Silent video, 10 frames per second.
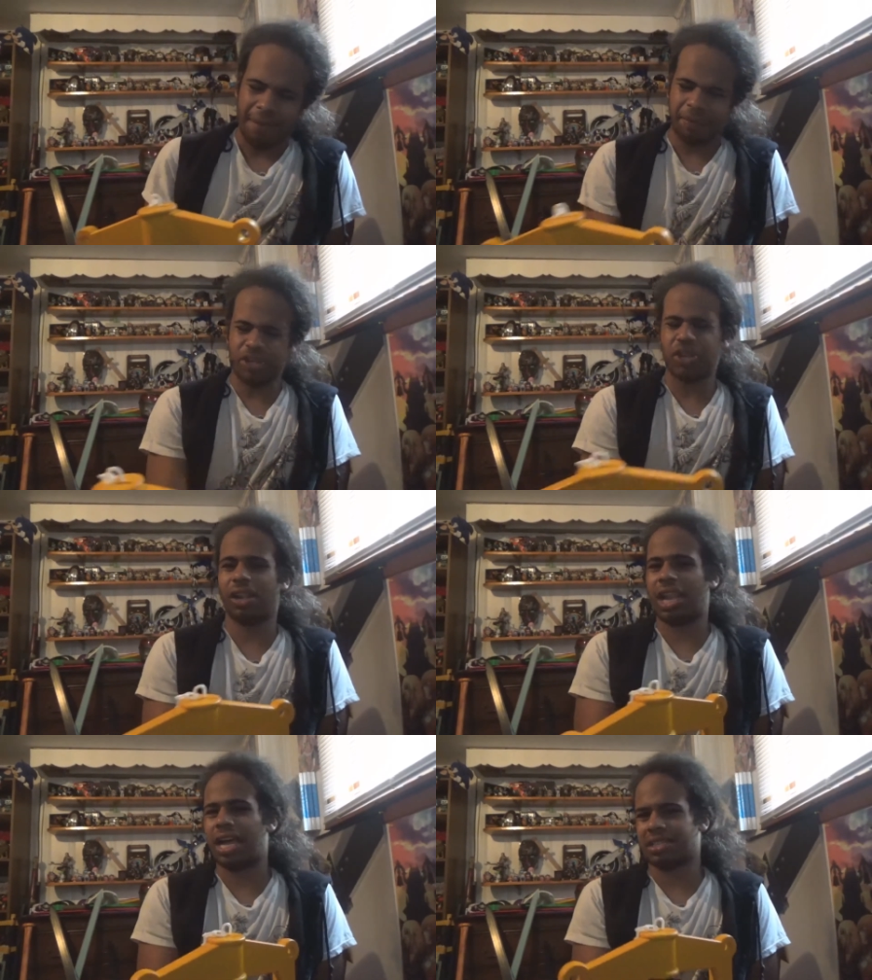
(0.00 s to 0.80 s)
I'm pretty sure
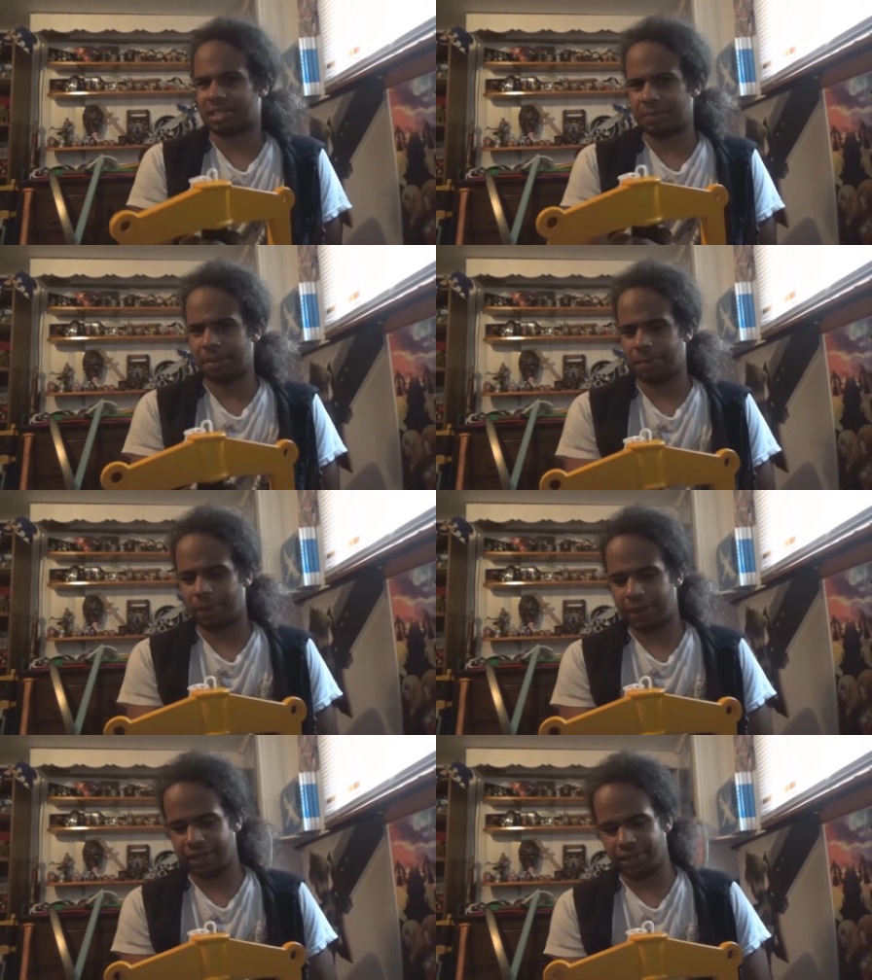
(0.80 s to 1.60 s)
a lot some people
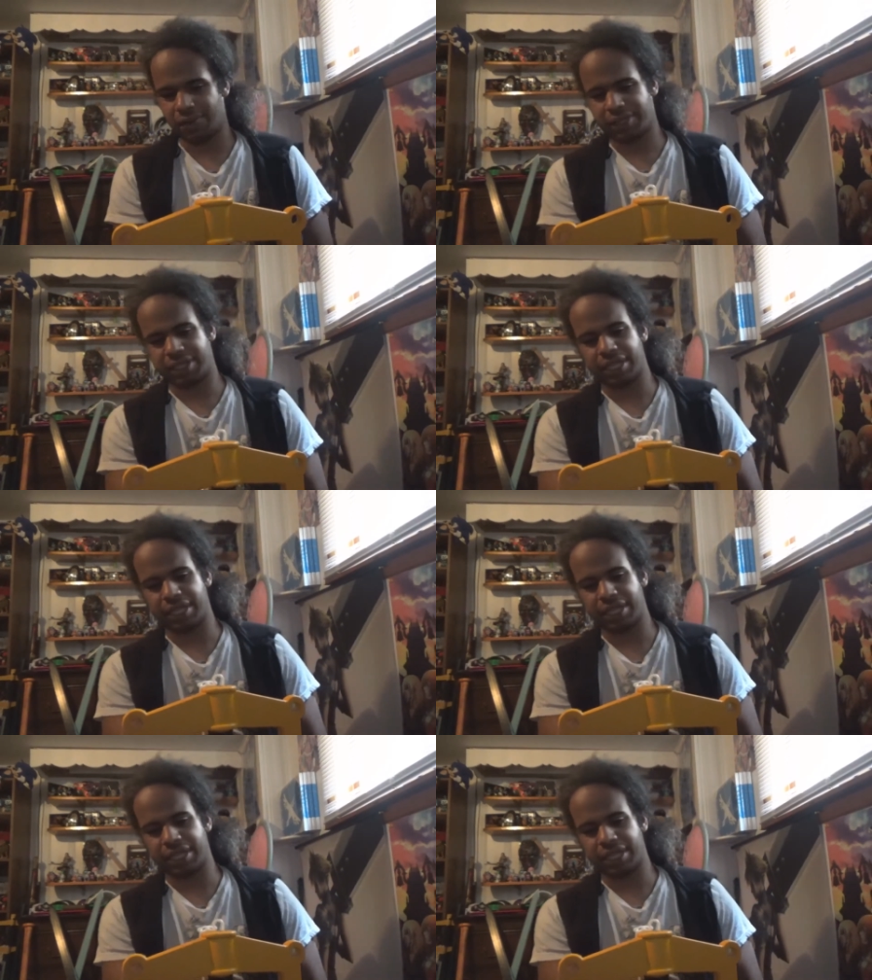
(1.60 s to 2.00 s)
probably noticed